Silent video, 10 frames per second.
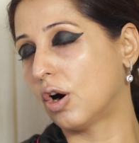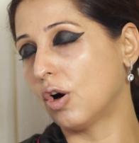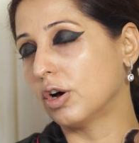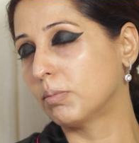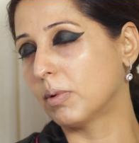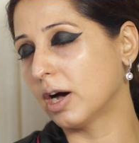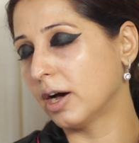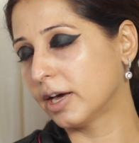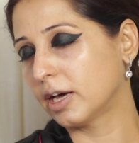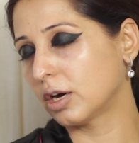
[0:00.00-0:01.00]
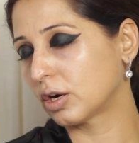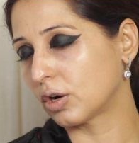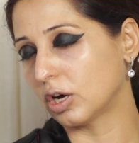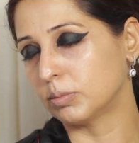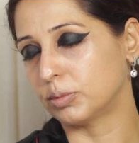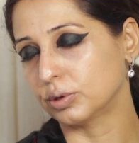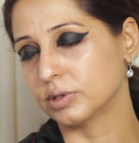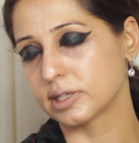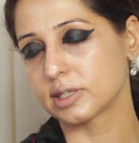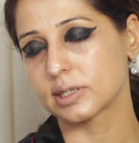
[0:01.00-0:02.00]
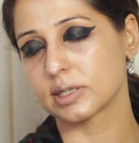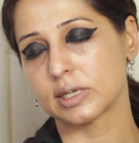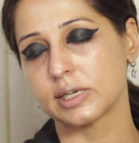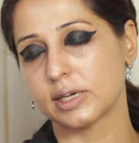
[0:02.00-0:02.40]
on my collarbones